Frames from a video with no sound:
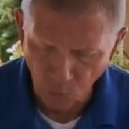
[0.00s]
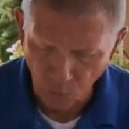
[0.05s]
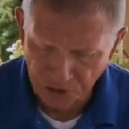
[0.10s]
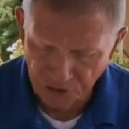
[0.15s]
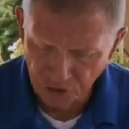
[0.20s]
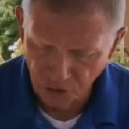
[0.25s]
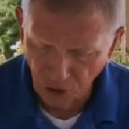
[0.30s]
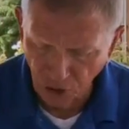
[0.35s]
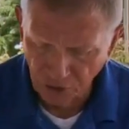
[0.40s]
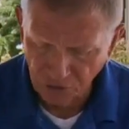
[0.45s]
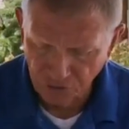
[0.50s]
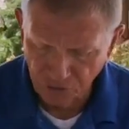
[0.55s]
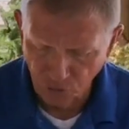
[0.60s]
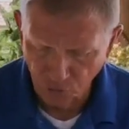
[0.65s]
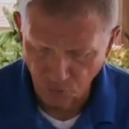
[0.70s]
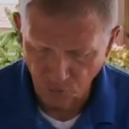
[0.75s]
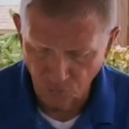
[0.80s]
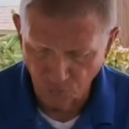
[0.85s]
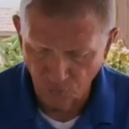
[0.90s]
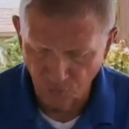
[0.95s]
We talked
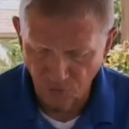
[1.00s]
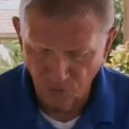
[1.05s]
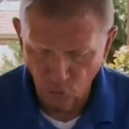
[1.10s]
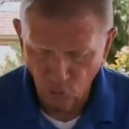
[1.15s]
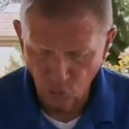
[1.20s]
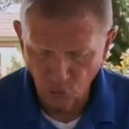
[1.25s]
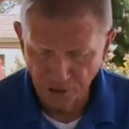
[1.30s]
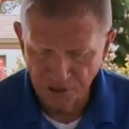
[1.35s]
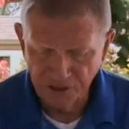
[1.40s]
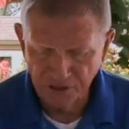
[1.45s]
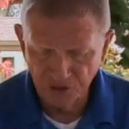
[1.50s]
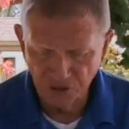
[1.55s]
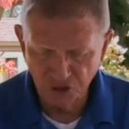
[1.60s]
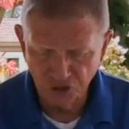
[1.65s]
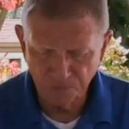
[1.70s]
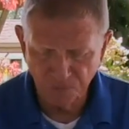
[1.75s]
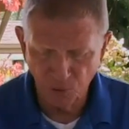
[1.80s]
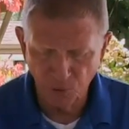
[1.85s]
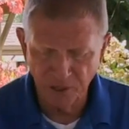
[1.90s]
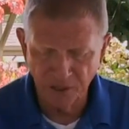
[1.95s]
early in the
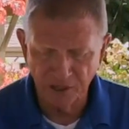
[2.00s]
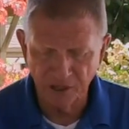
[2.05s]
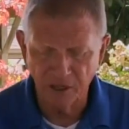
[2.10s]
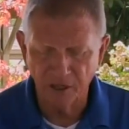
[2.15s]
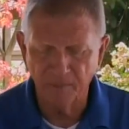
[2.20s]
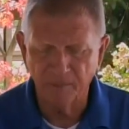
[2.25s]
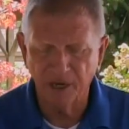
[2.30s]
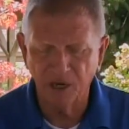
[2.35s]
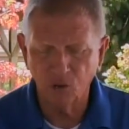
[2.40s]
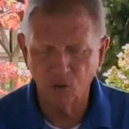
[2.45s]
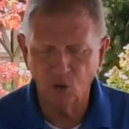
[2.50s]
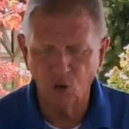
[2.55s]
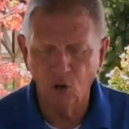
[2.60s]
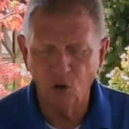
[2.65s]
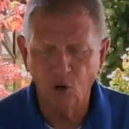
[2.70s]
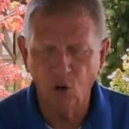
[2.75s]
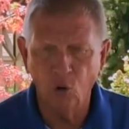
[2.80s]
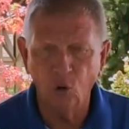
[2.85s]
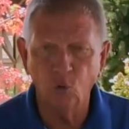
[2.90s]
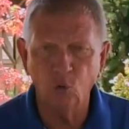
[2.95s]
spring about
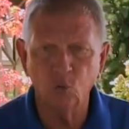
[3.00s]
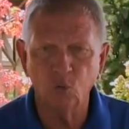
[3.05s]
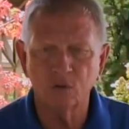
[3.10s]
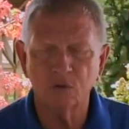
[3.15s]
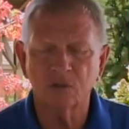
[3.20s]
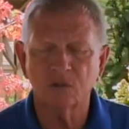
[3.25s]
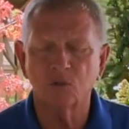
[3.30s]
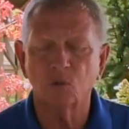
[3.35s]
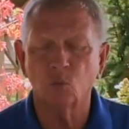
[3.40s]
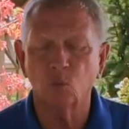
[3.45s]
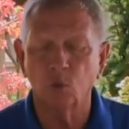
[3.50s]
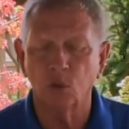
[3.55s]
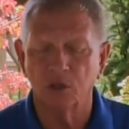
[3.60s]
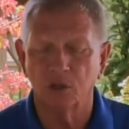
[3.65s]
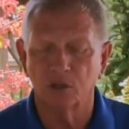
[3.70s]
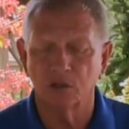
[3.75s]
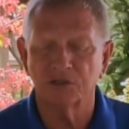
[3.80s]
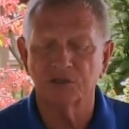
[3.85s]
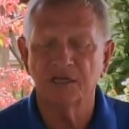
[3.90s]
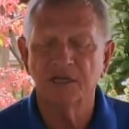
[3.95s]
oak
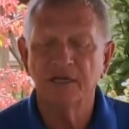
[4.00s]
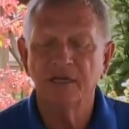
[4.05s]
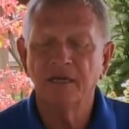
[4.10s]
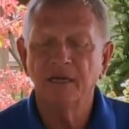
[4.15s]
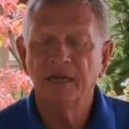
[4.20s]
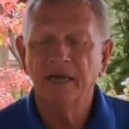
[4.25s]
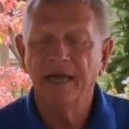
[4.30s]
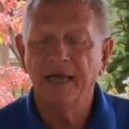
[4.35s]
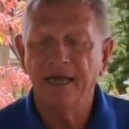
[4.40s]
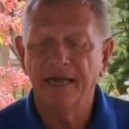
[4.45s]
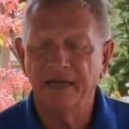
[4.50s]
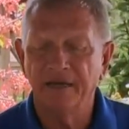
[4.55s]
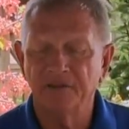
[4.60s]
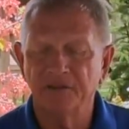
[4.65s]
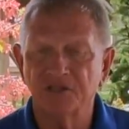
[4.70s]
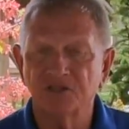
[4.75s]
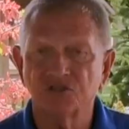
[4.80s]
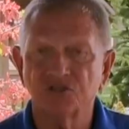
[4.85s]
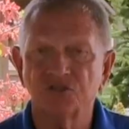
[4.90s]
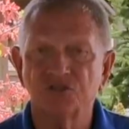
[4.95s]
wilt,
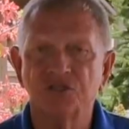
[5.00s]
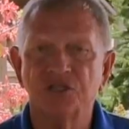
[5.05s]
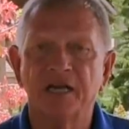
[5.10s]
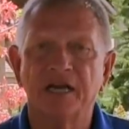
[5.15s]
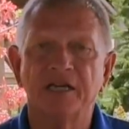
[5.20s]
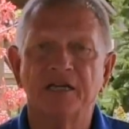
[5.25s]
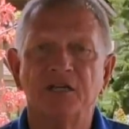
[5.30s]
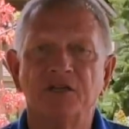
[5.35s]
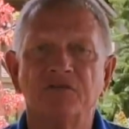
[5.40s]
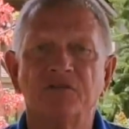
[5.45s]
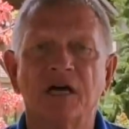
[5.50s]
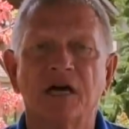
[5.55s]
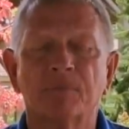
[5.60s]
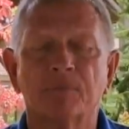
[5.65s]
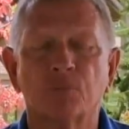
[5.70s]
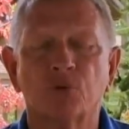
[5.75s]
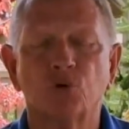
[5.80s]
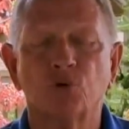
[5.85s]
and this is the idea of not